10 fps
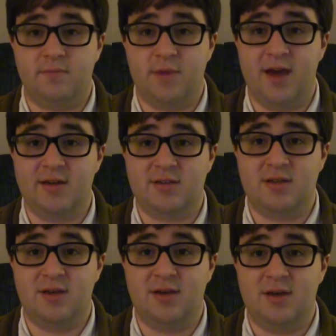
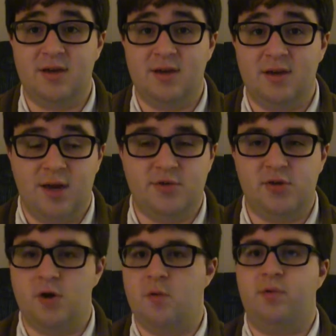Thanks. And I'm
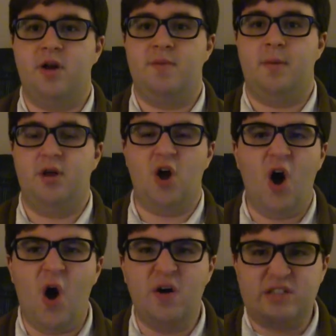sure there are plenty of people like,
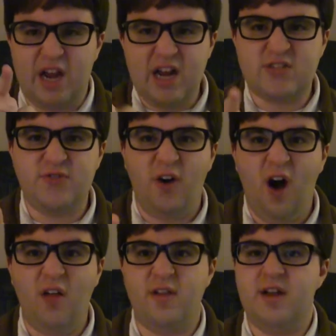oh, it's his
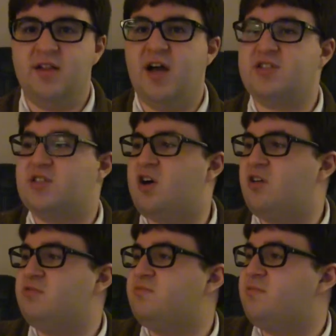fault. Let's
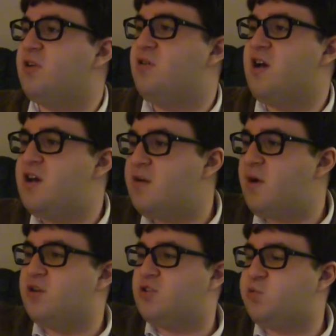go, you know, hit
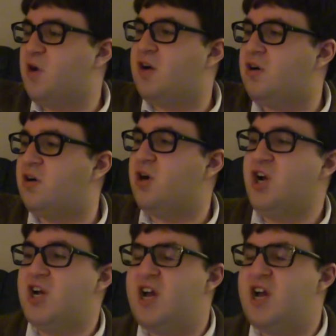him on Twitter.